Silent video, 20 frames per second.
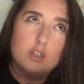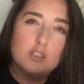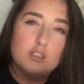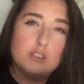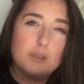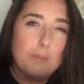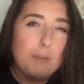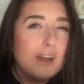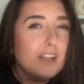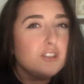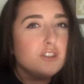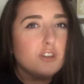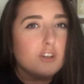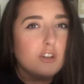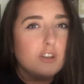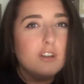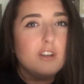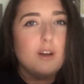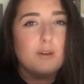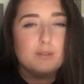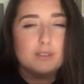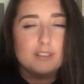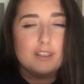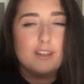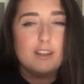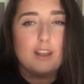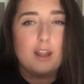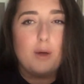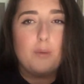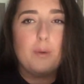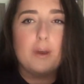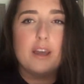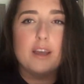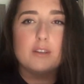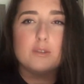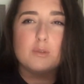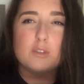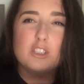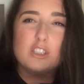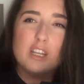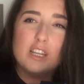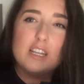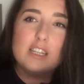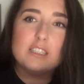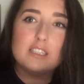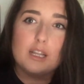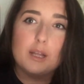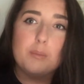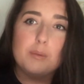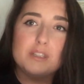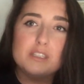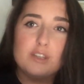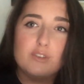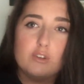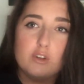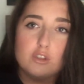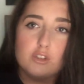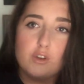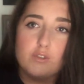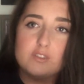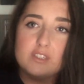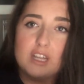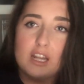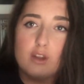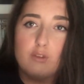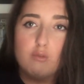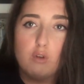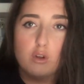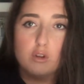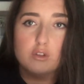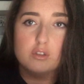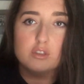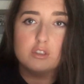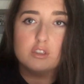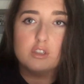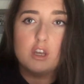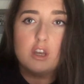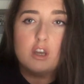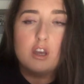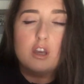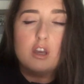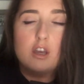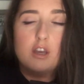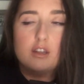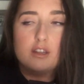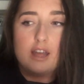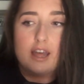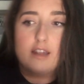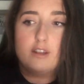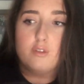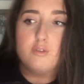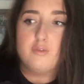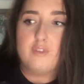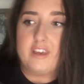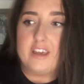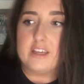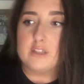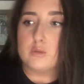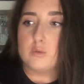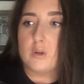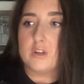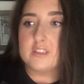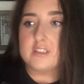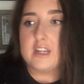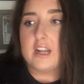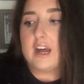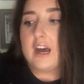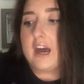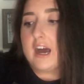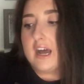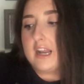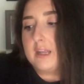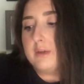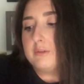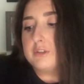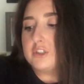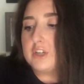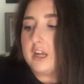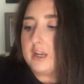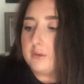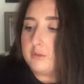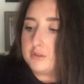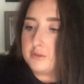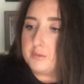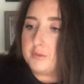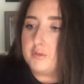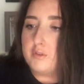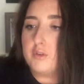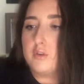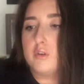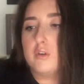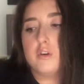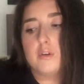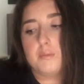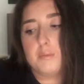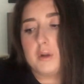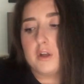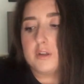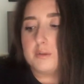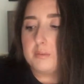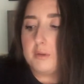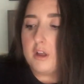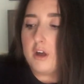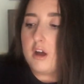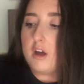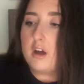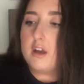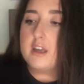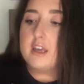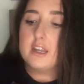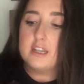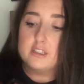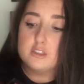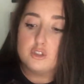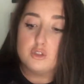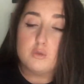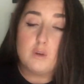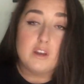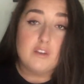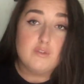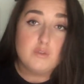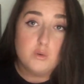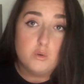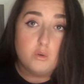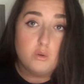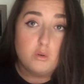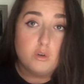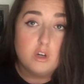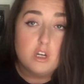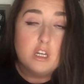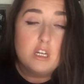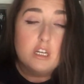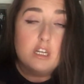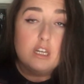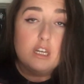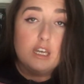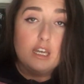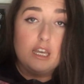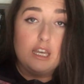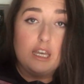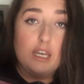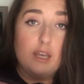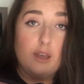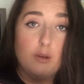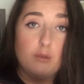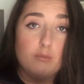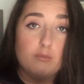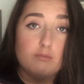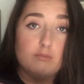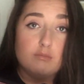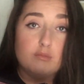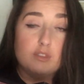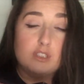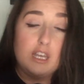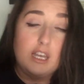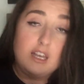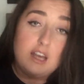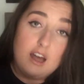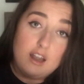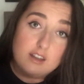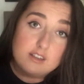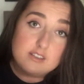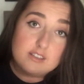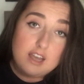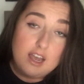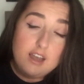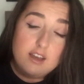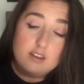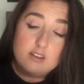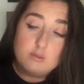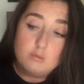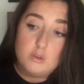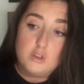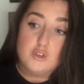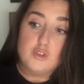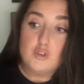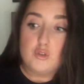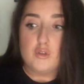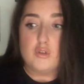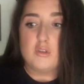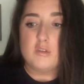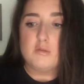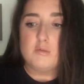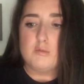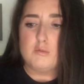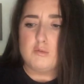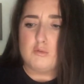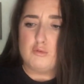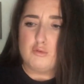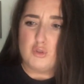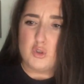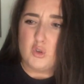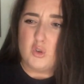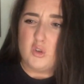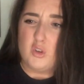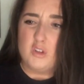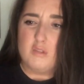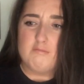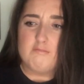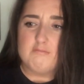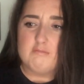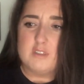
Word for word: symmetrical I was thinking that word which it is a little bit different because obviously like Ron's then the first one instead of Harry which Harry was before blah blah blah it is a 24 um, day calendar well door draw